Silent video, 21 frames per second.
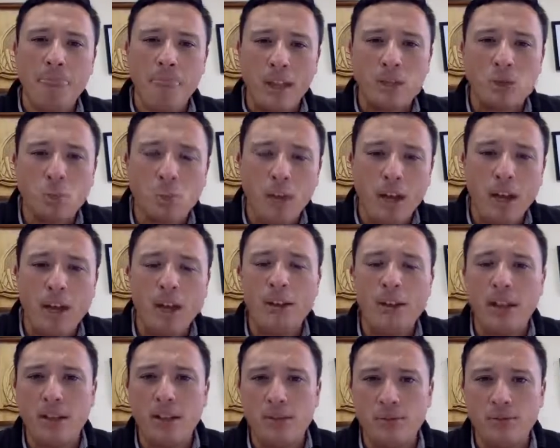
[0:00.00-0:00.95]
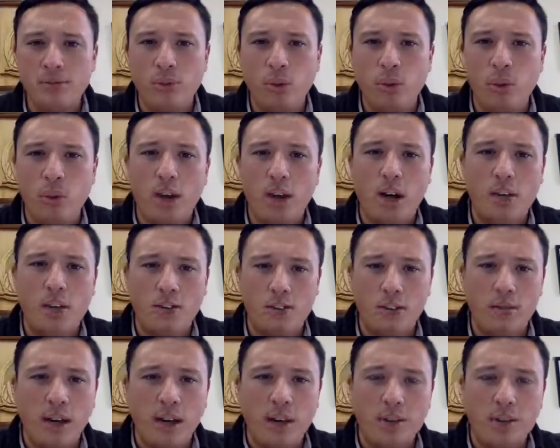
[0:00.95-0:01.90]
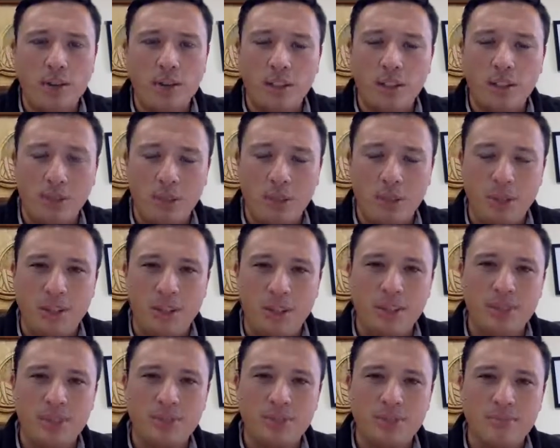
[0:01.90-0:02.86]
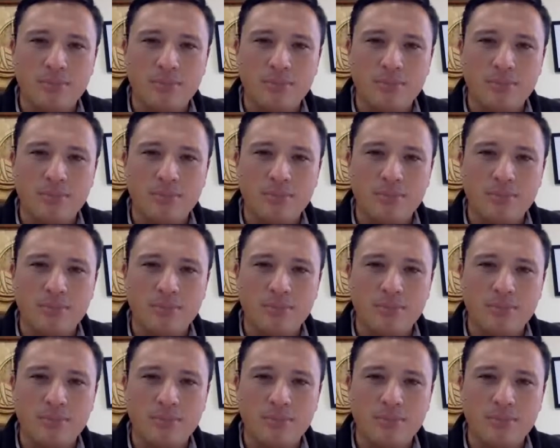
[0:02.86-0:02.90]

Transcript: as well as for our surrounding communities.